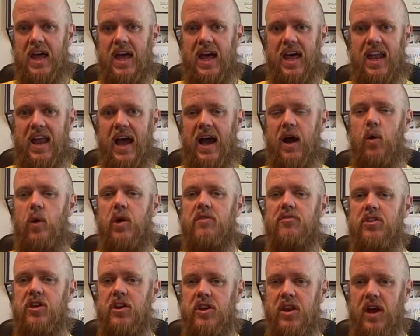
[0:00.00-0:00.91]
and how
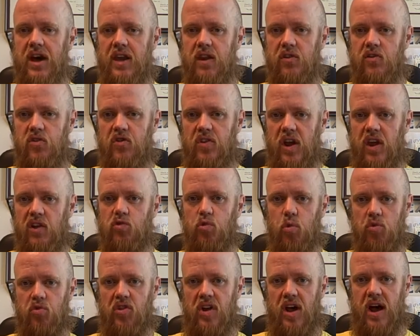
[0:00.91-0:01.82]
if the United States
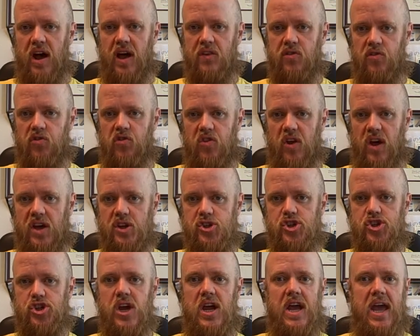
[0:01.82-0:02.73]
was not
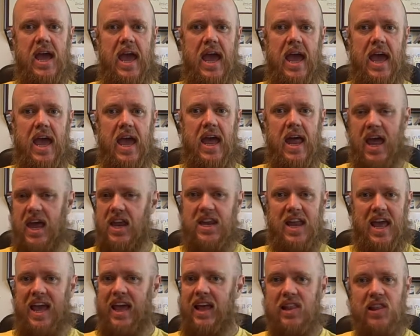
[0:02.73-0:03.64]
such
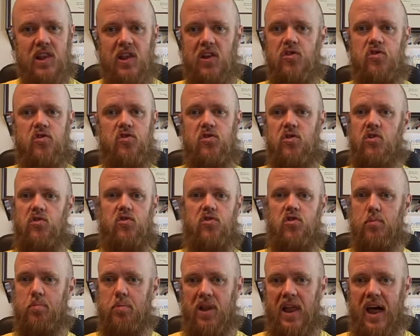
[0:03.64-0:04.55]
an endless
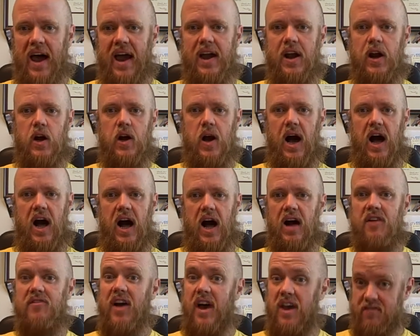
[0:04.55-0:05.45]
supplier
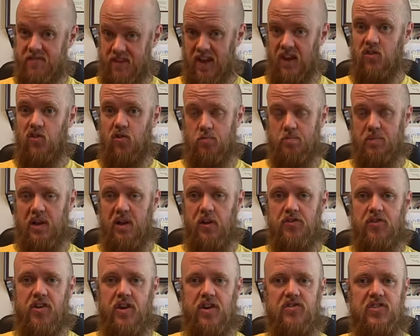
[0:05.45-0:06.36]
of advanced
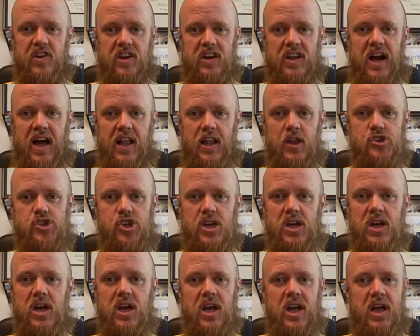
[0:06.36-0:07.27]
military
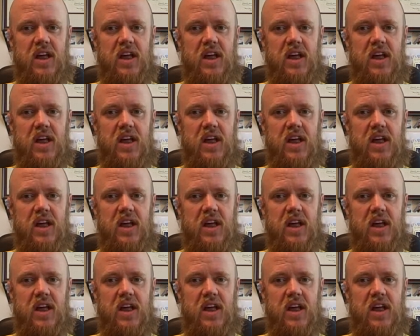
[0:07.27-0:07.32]
technology.